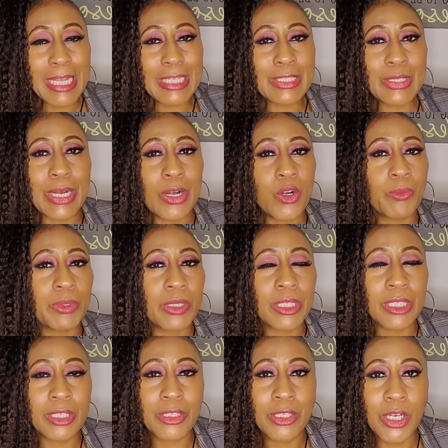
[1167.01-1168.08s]
So I hope you
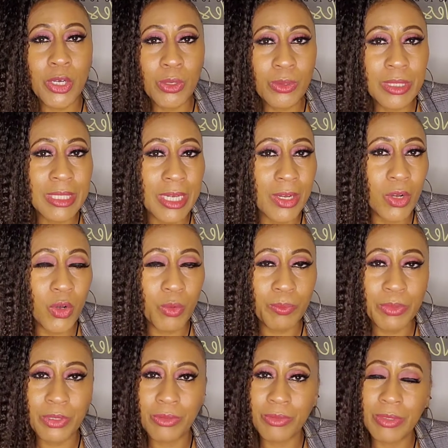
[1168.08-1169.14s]
took notes. I hope
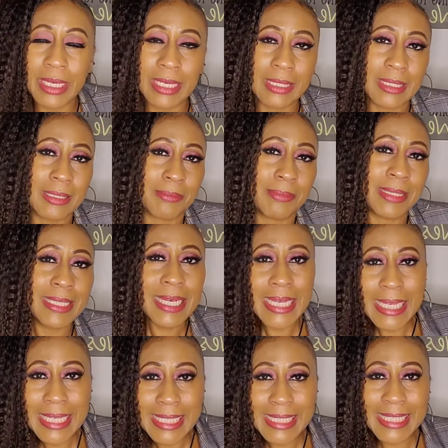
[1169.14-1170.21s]
you got some
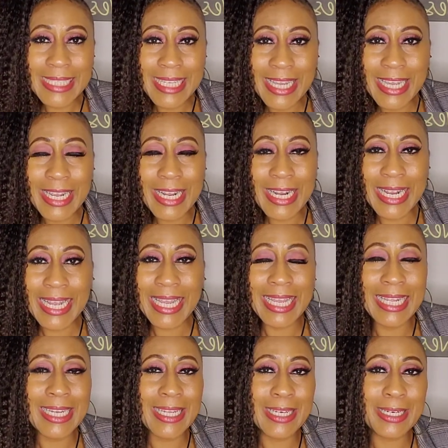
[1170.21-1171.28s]
nuggets there.
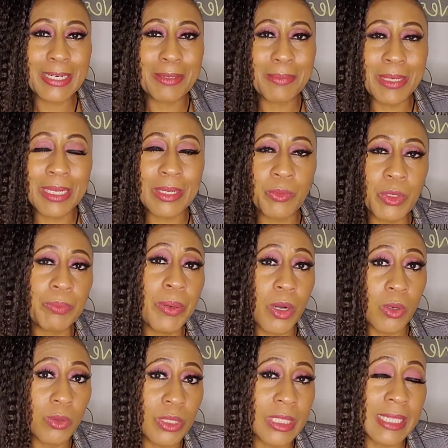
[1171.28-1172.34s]
And we
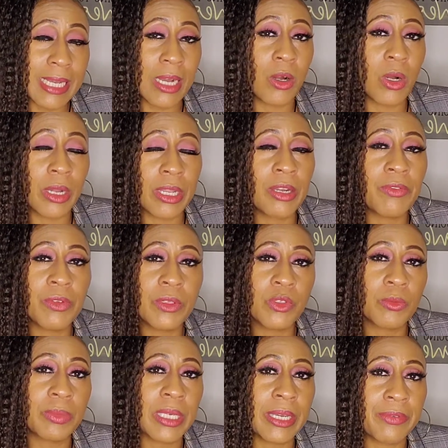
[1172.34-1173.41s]
post now. Our interviews will
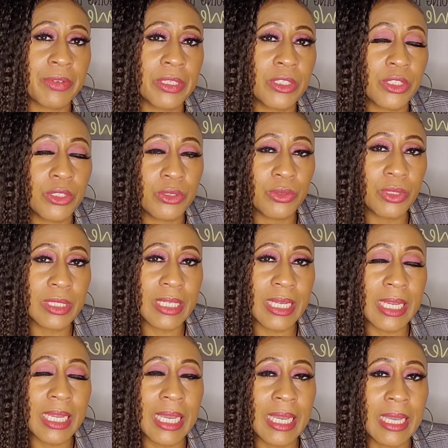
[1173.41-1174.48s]
be every
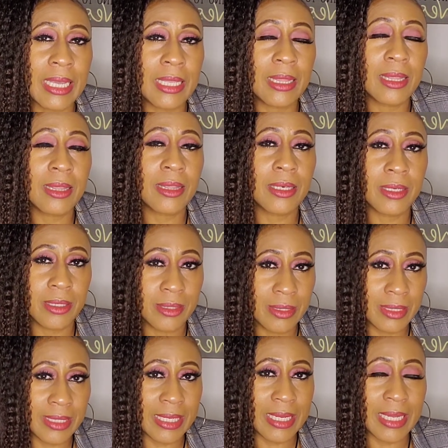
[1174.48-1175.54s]
Tuesday and
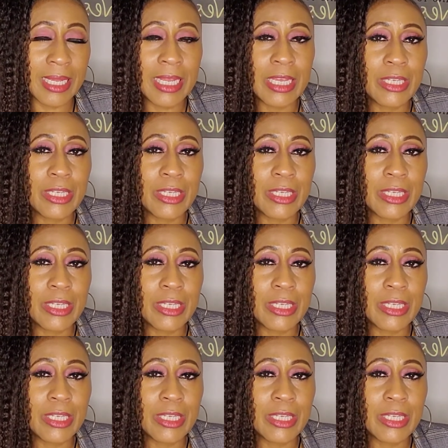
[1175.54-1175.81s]
Thursday.